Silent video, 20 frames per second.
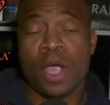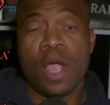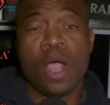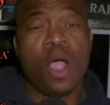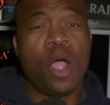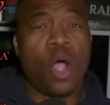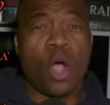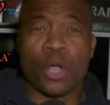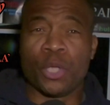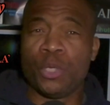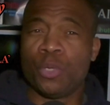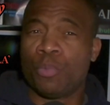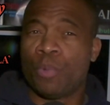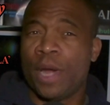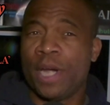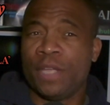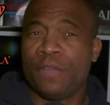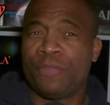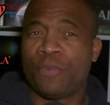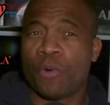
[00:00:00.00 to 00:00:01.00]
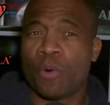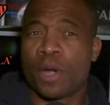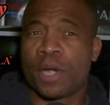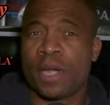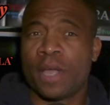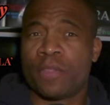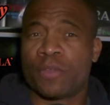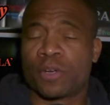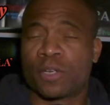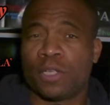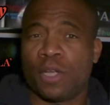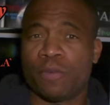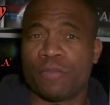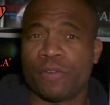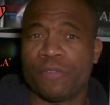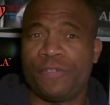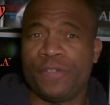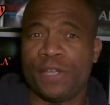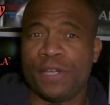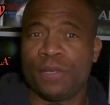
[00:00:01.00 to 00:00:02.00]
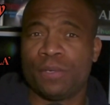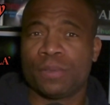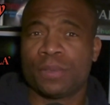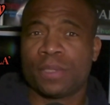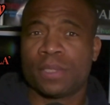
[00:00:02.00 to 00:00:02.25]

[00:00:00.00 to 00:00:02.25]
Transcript: Are you ready for another Cloverfield?